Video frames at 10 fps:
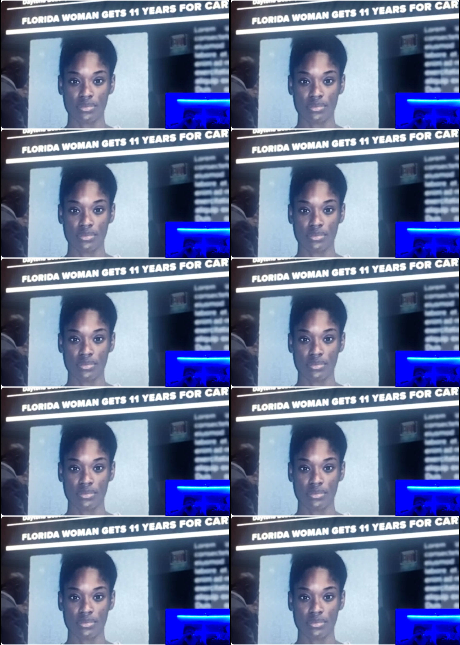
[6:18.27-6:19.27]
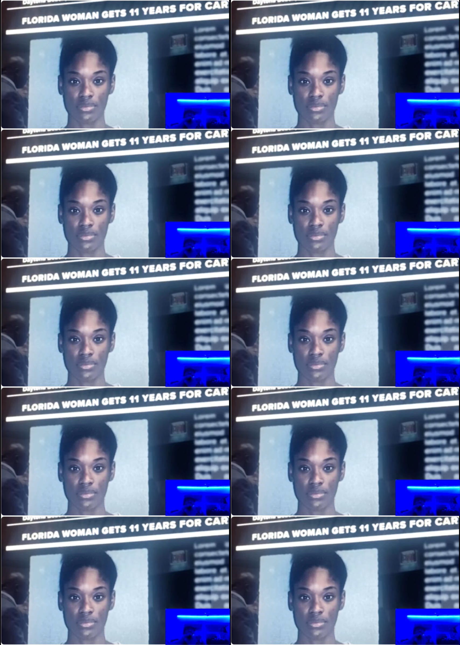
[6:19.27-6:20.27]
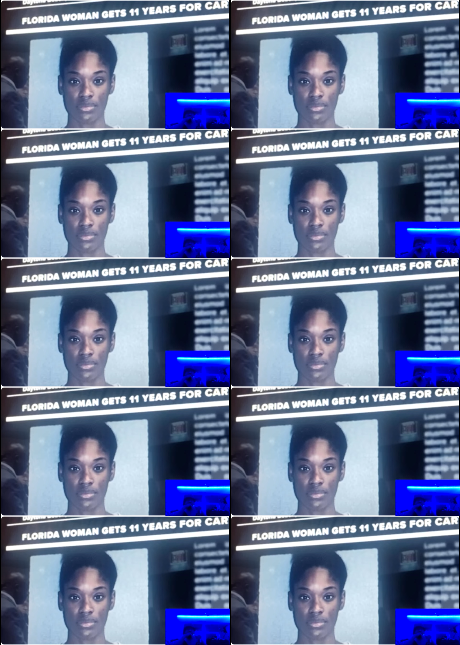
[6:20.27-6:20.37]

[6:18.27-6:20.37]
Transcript: (silence)